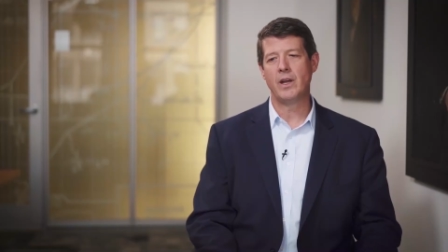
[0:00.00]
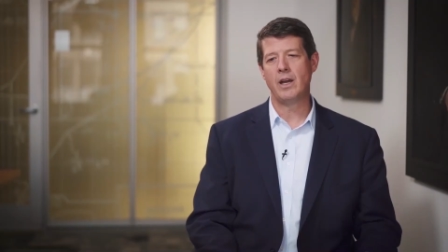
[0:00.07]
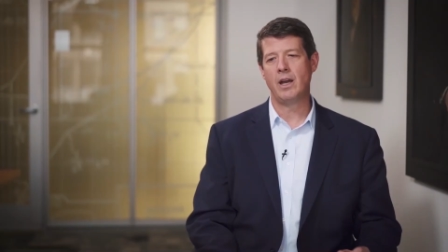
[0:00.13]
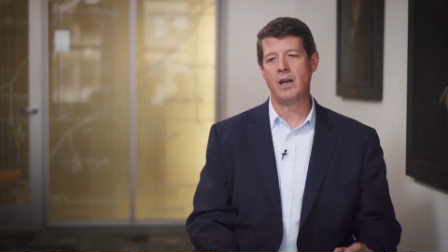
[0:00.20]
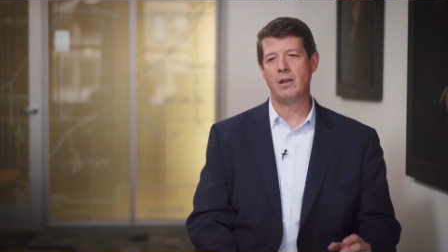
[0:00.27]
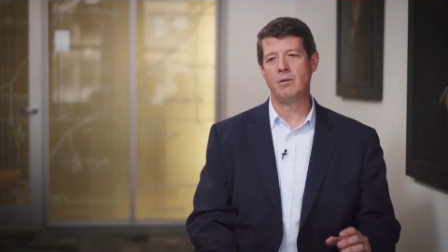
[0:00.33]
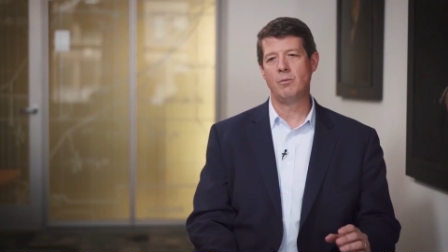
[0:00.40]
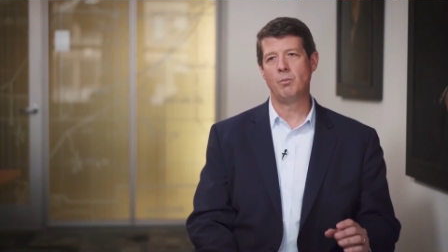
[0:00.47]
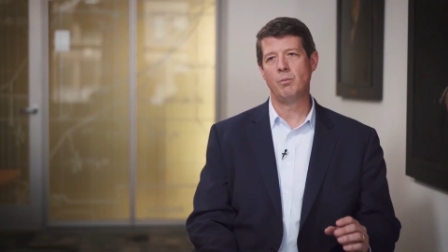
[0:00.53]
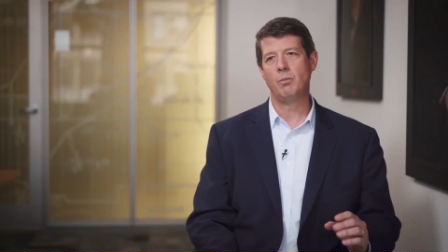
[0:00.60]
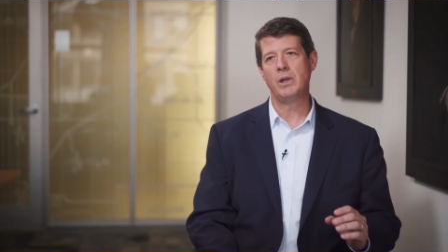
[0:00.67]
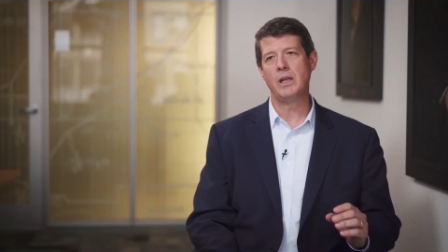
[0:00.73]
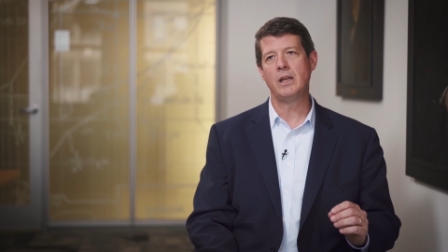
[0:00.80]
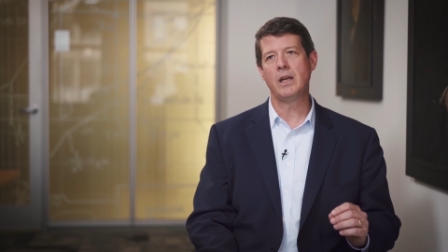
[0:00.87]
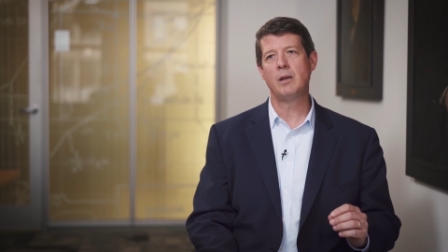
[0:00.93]
And
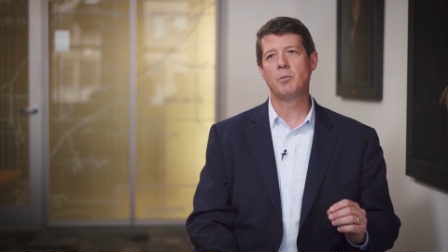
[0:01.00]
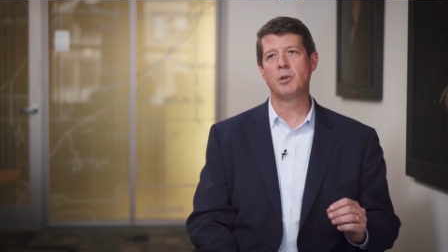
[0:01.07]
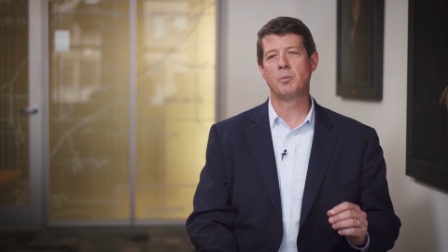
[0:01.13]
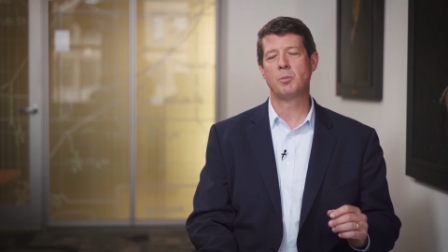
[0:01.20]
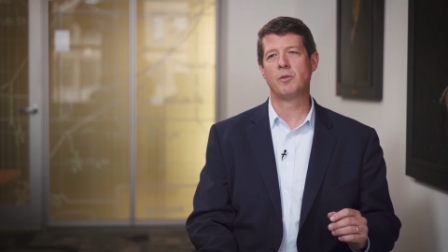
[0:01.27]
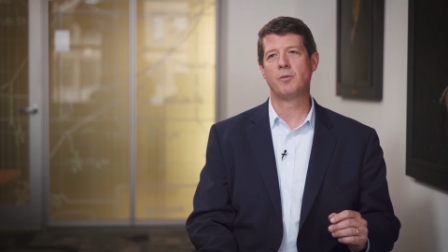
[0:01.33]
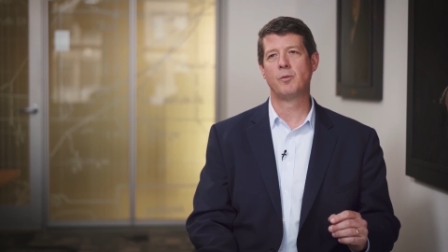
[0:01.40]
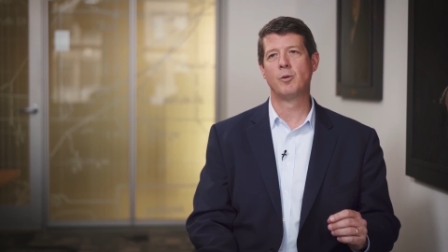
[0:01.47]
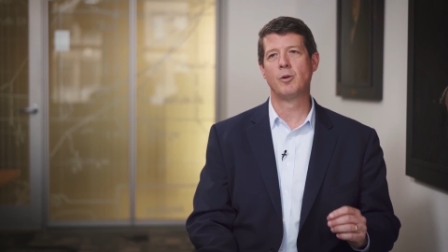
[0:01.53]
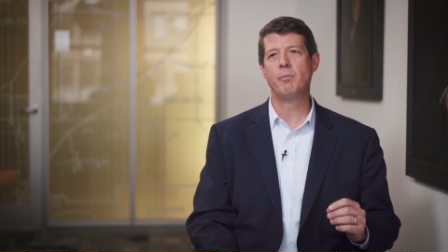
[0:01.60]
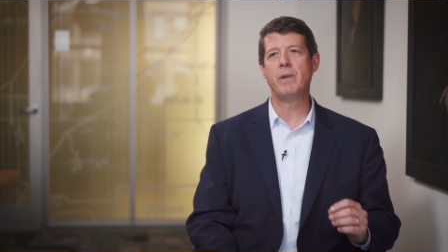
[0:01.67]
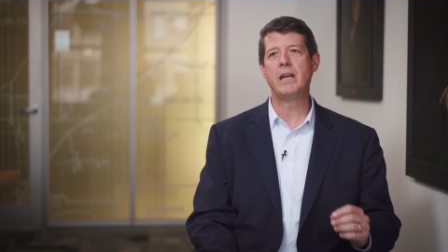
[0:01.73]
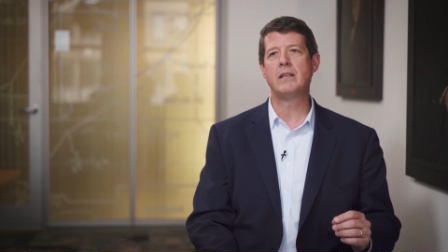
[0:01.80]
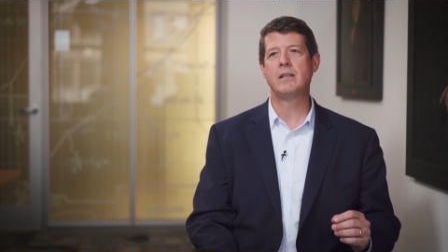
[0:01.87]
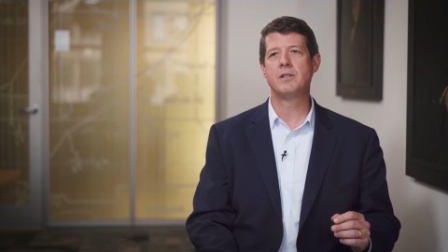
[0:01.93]
being able to perform
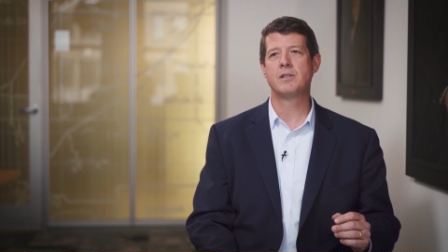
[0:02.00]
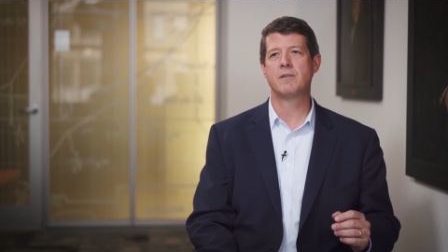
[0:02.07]
maintenance